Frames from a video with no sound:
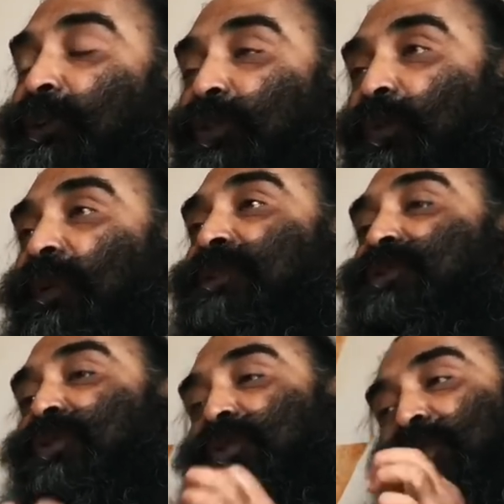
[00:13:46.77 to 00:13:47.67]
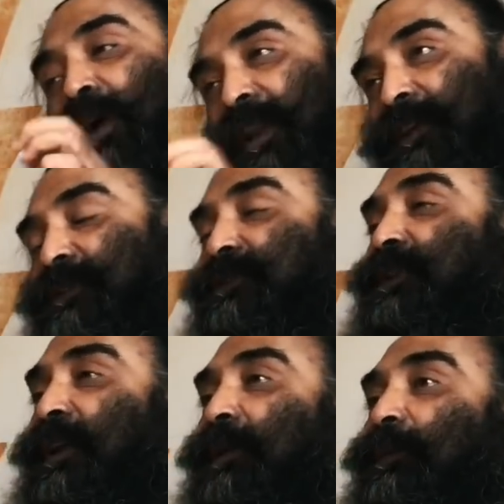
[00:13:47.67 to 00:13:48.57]
So once you are
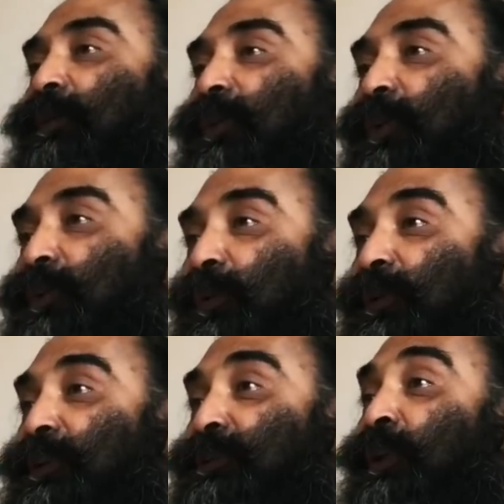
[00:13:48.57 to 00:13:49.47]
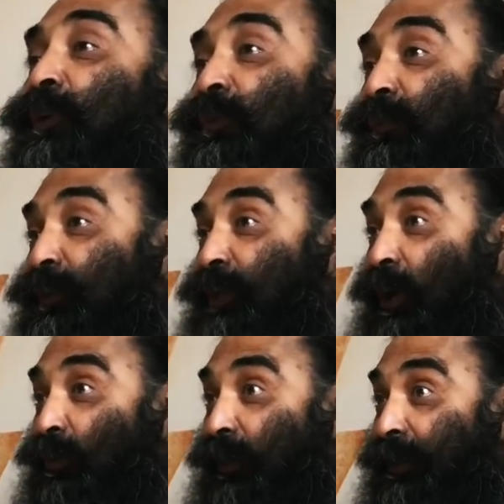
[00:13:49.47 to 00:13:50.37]
concerned about your duties
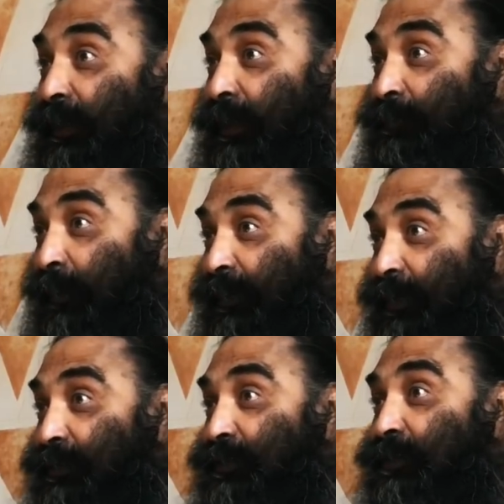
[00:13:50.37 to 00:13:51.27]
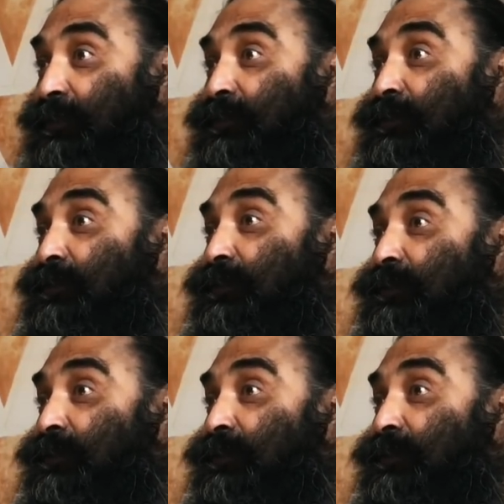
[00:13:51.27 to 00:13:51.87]
without any expectations,